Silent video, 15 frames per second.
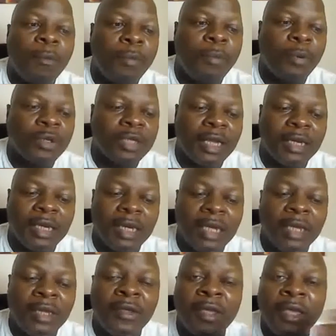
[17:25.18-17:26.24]

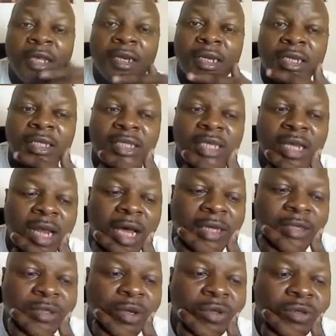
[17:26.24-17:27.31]
importantly, the sale
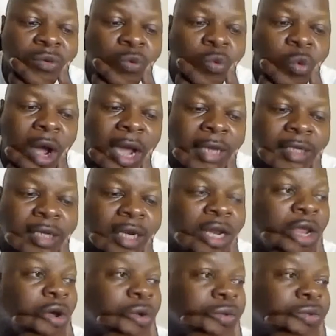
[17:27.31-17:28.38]
has not quite
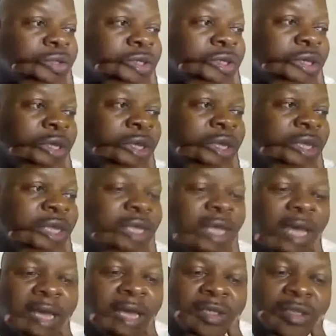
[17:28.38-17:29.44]
closed
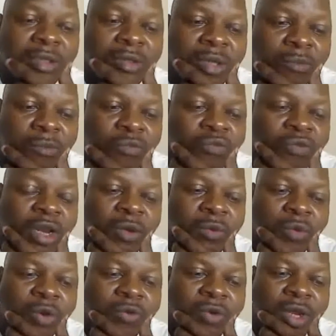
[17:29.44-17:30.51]
yet. So I'm really
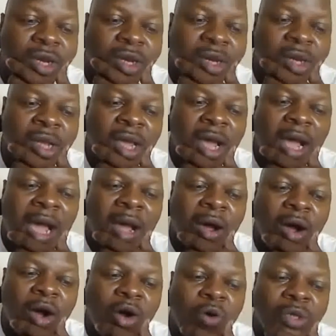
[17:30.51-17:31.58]
wondering, I
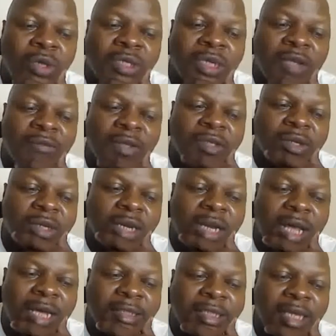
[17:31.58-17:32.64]
always leave it to the
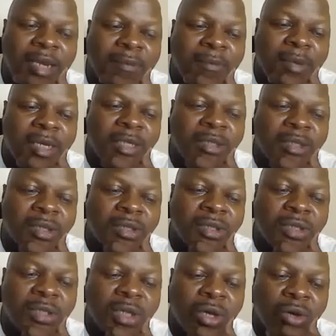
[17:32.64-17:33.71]
last 10 minutes or
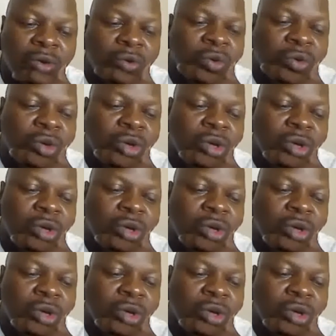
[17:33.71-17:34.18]
so,